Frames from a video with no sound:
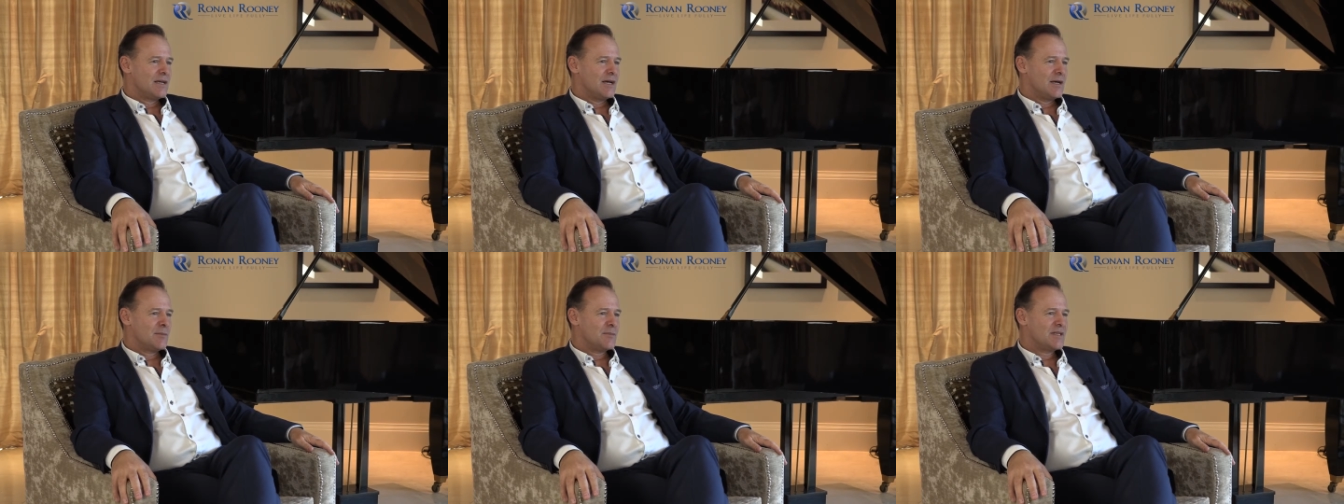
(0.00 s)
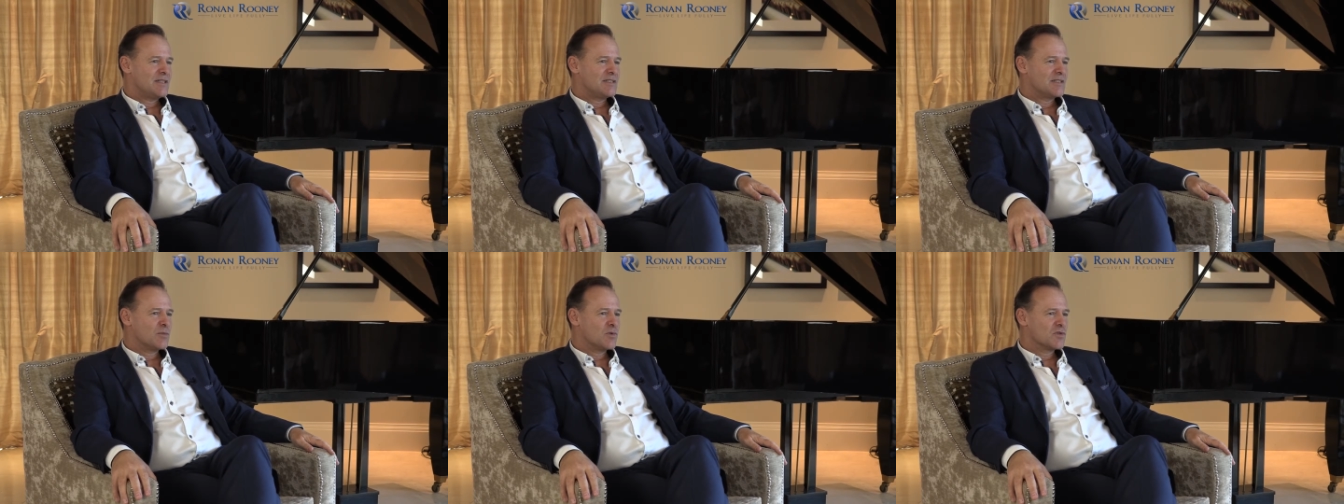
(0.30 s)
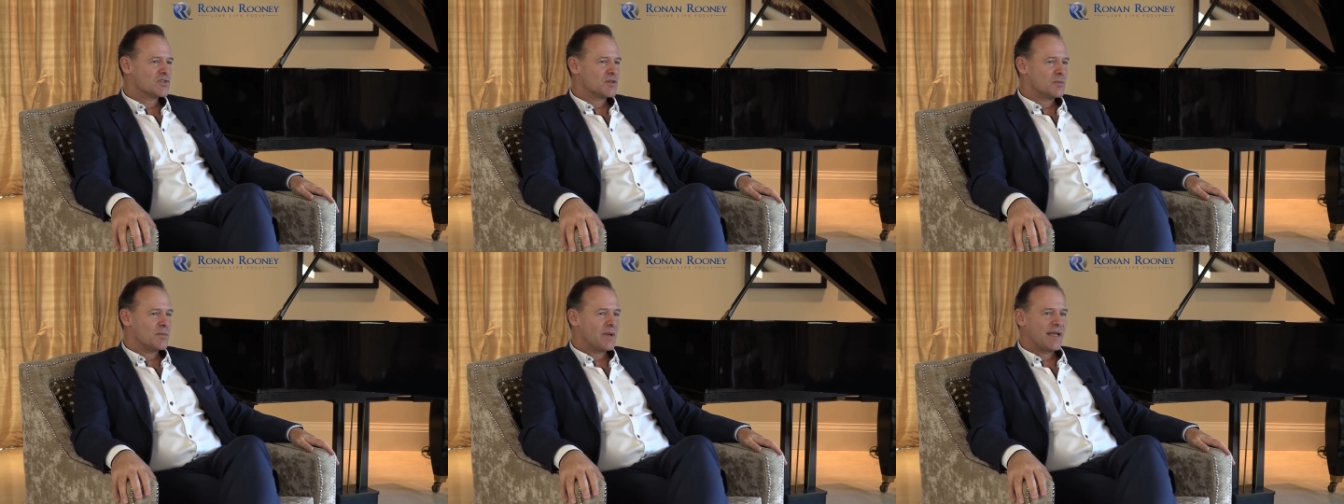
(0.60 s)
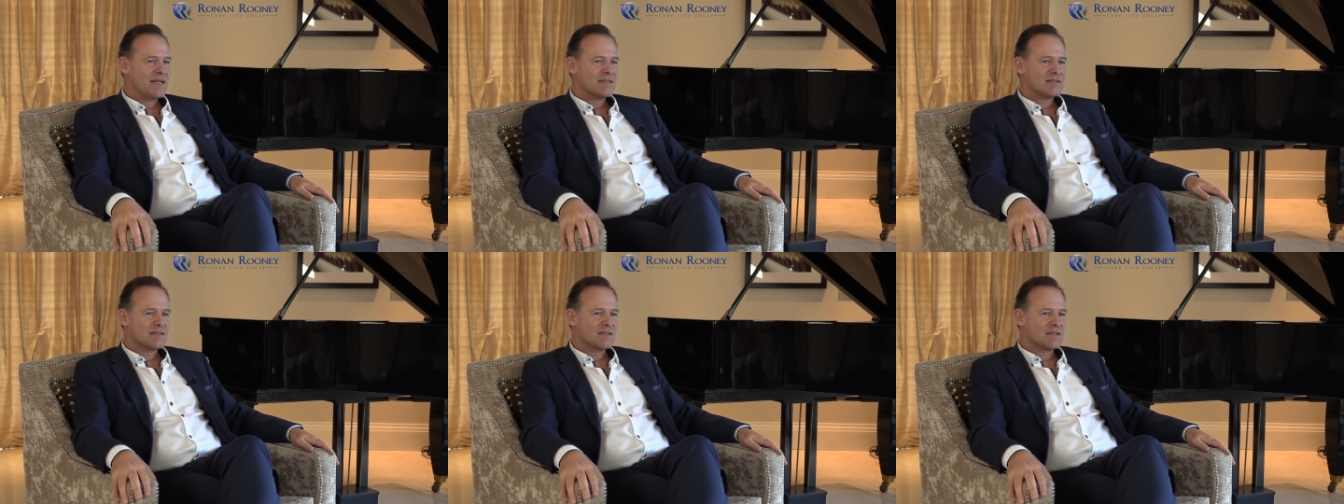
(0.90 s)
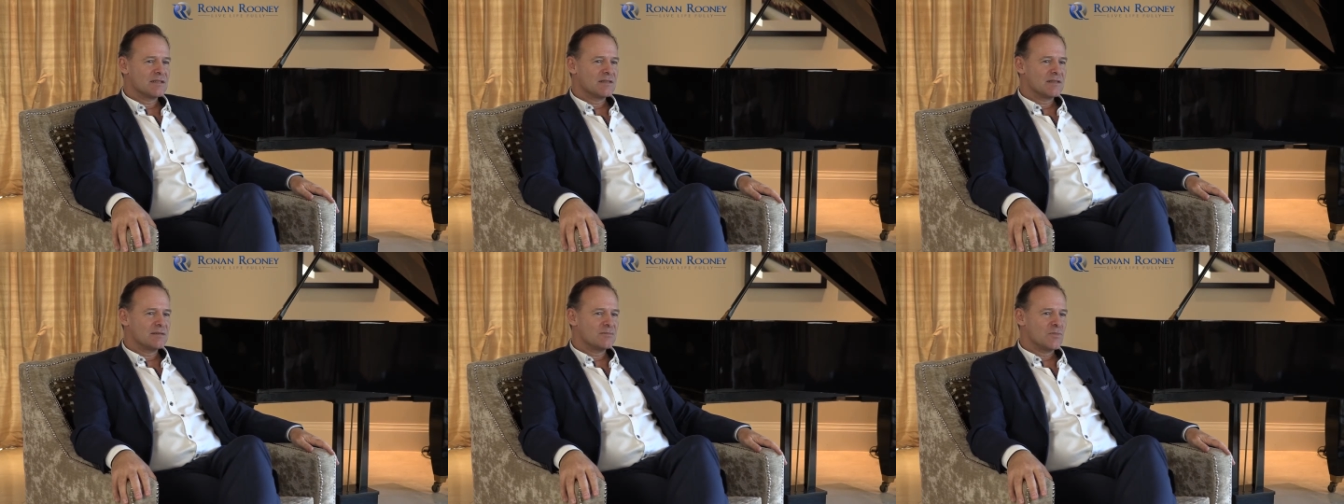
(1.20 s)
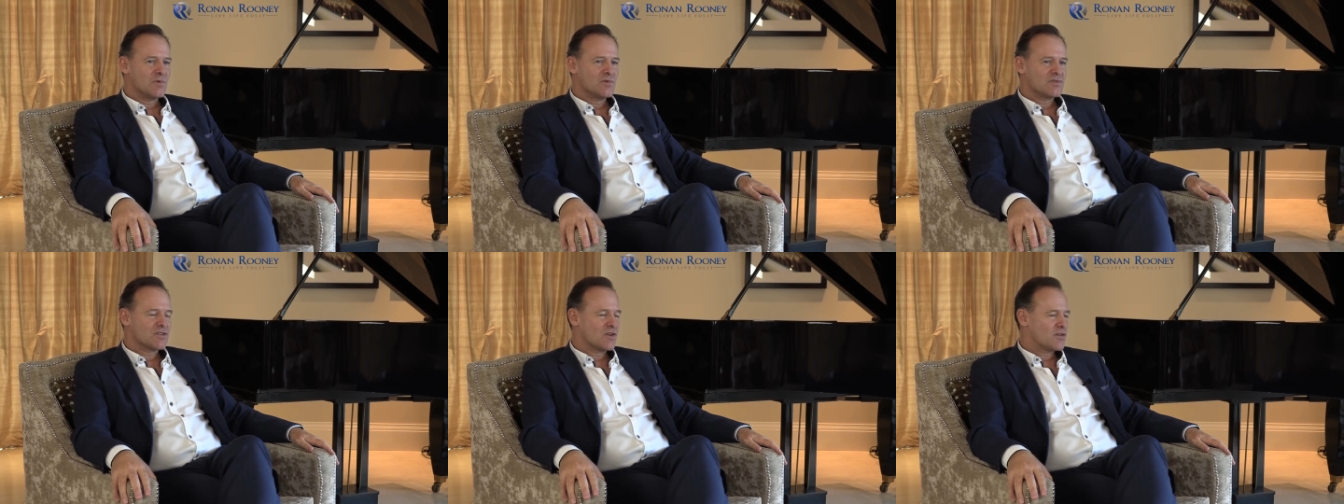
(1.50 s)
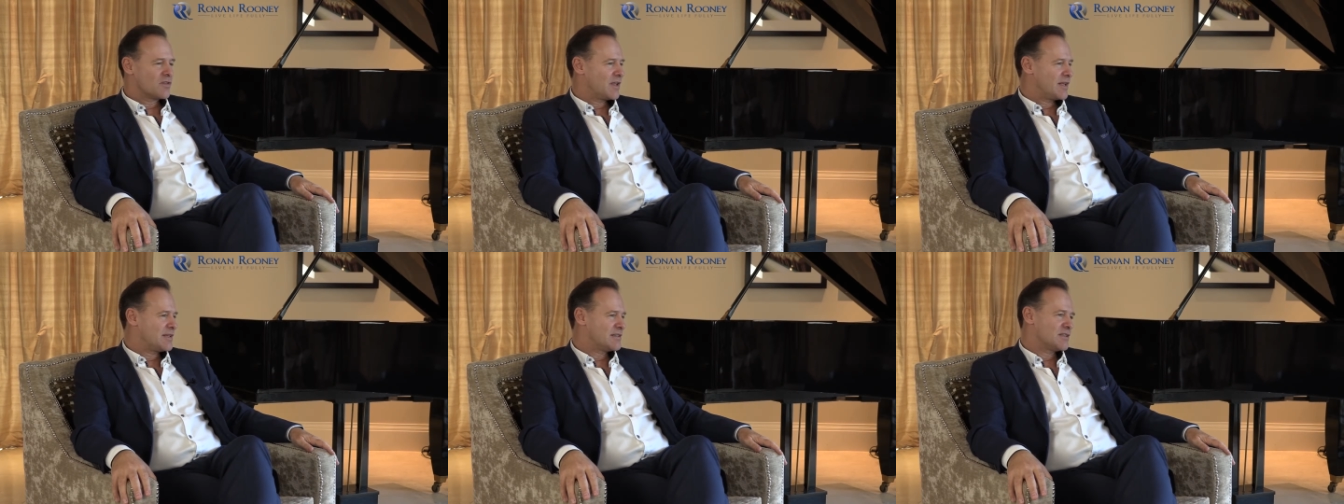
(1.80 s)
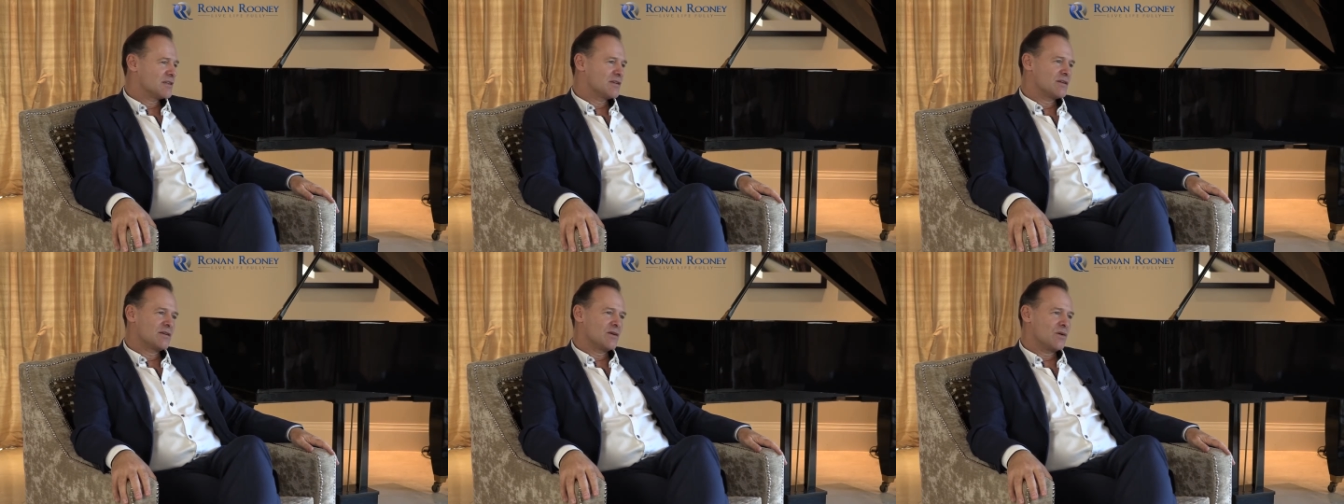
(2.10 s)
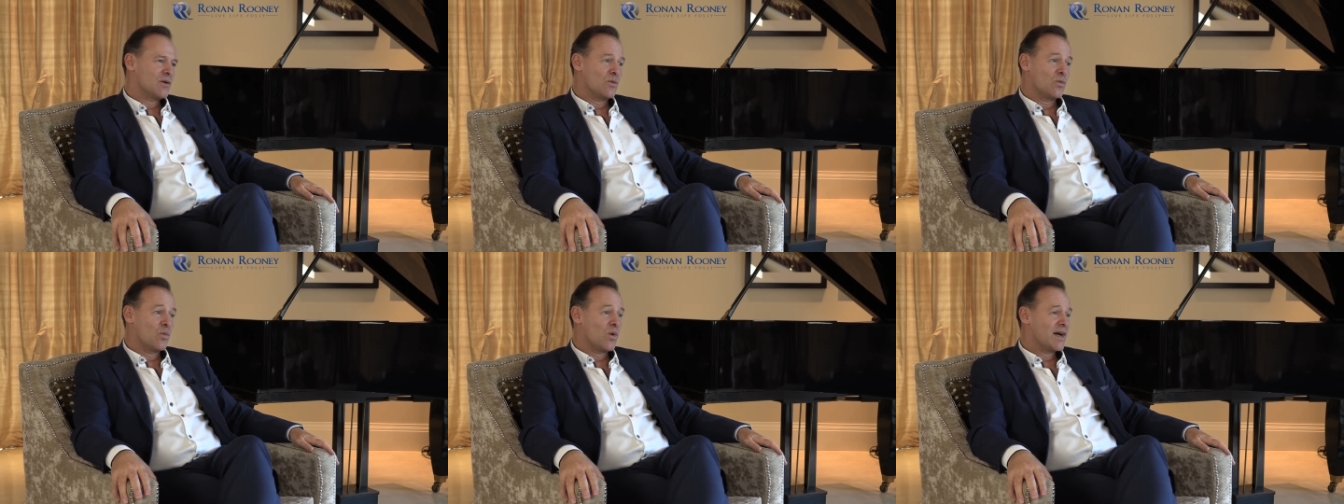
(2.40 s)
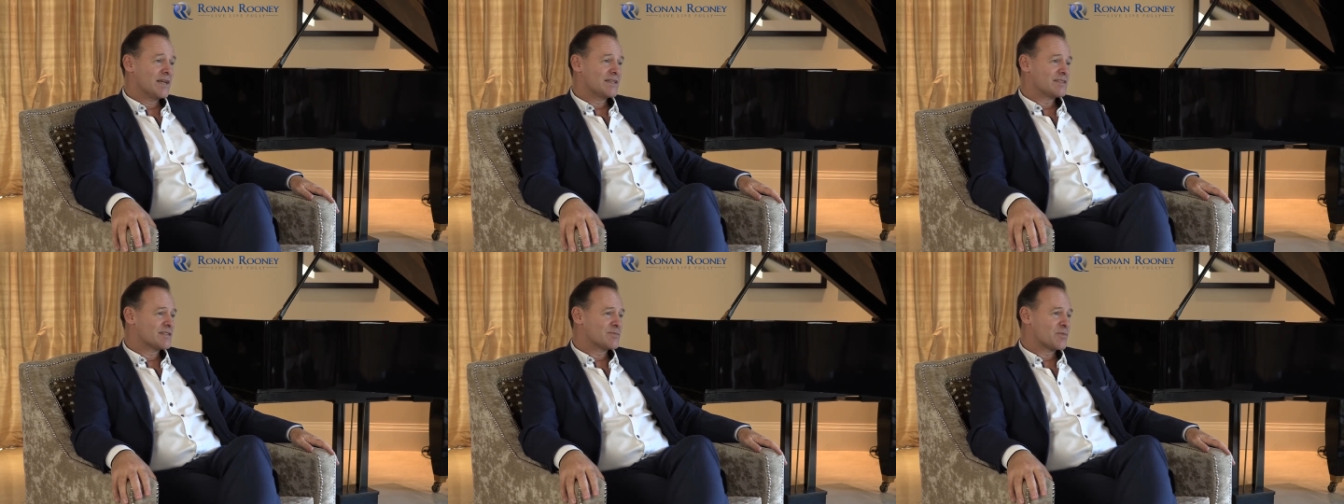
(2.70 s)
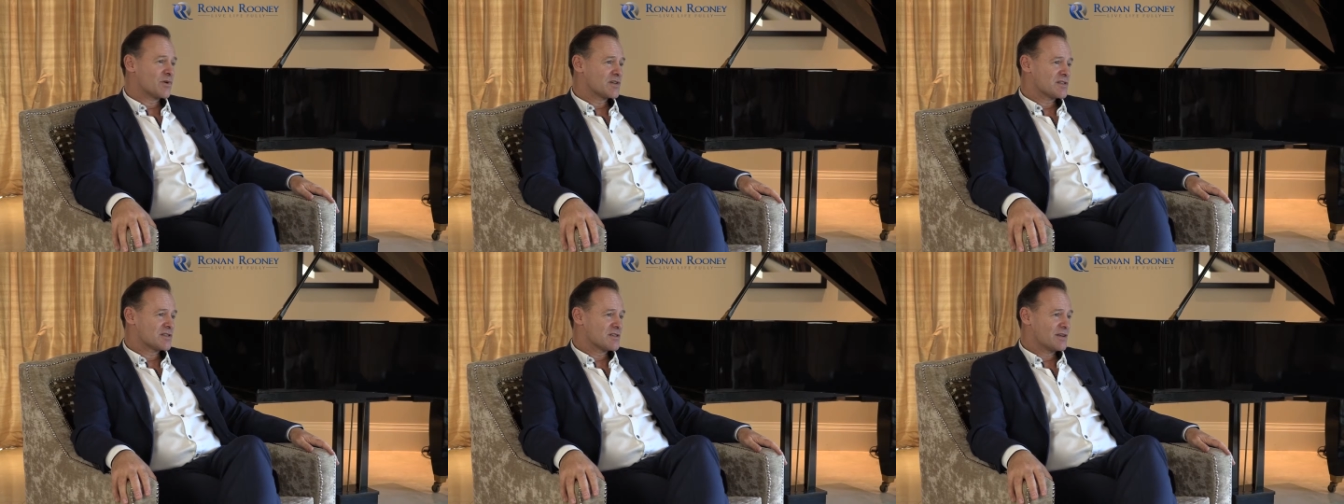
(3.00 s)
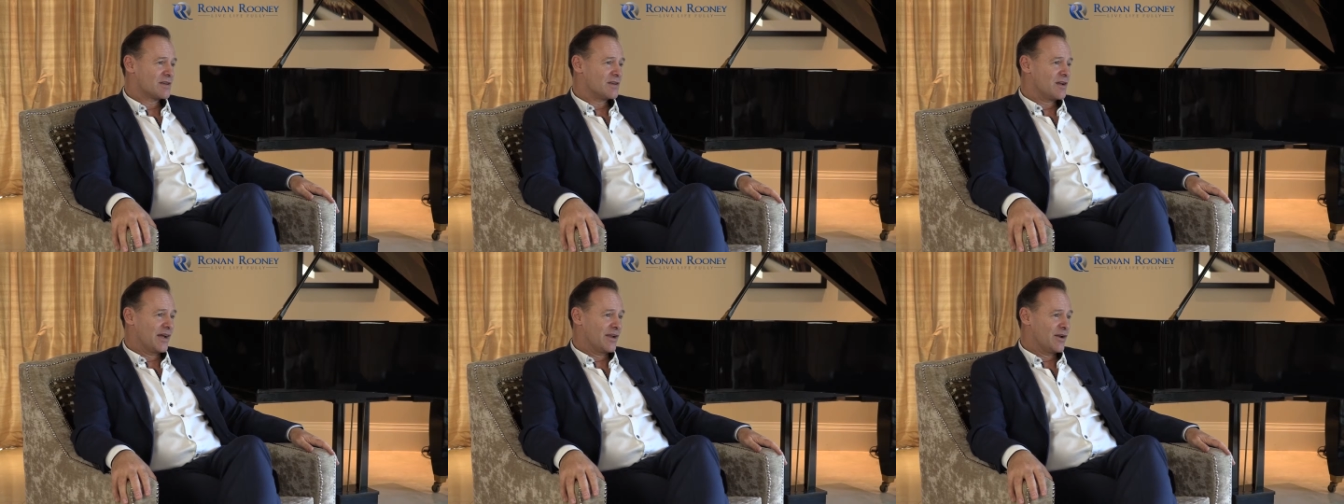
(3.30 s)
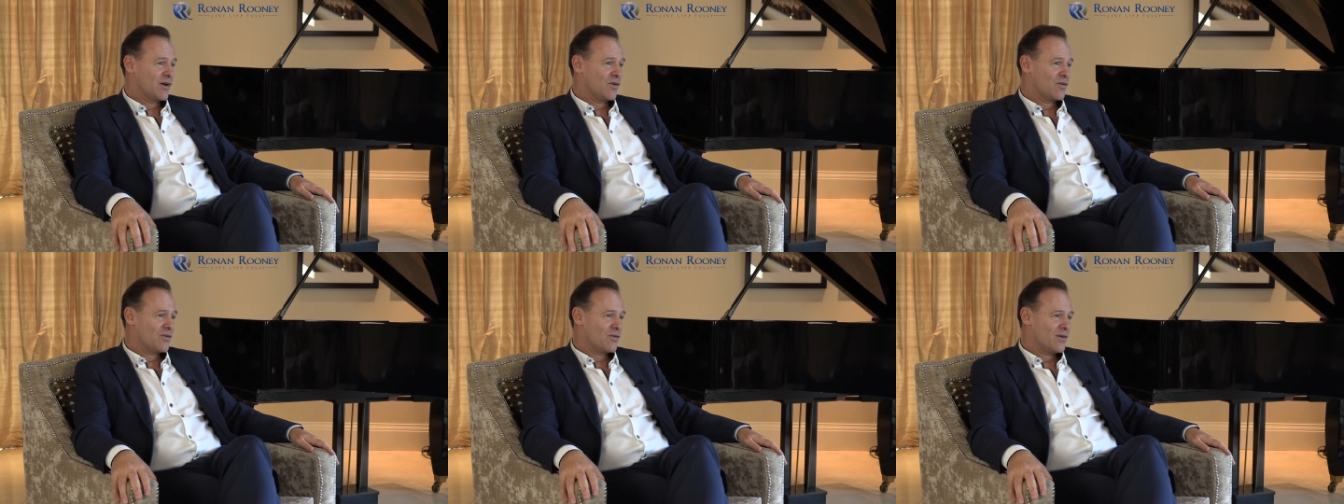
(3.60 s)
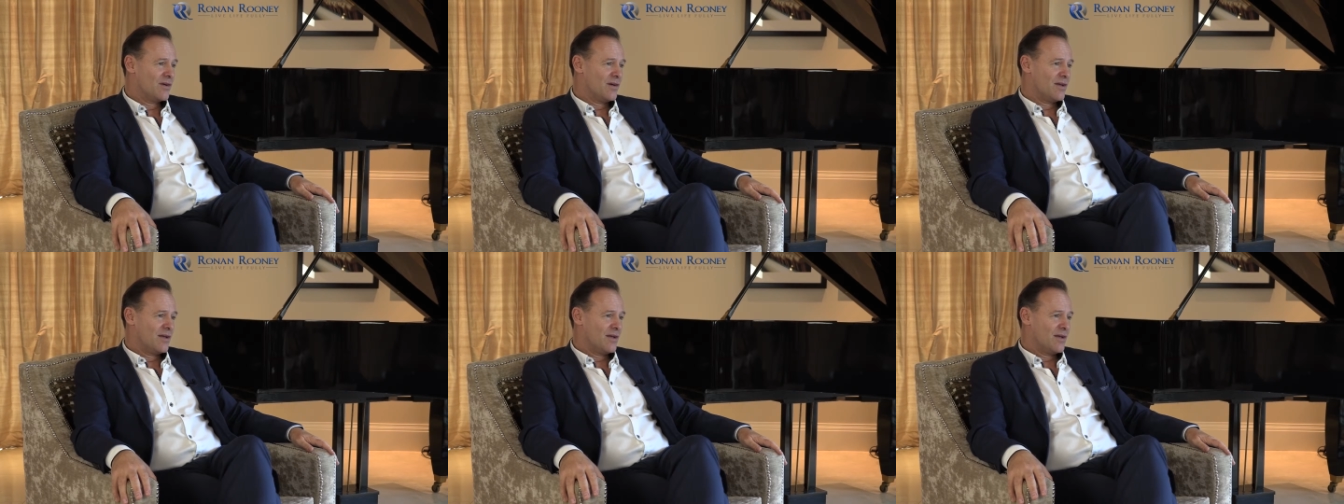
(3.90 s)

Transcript: um, he's the most amazing, most authentic, and wisest person I know.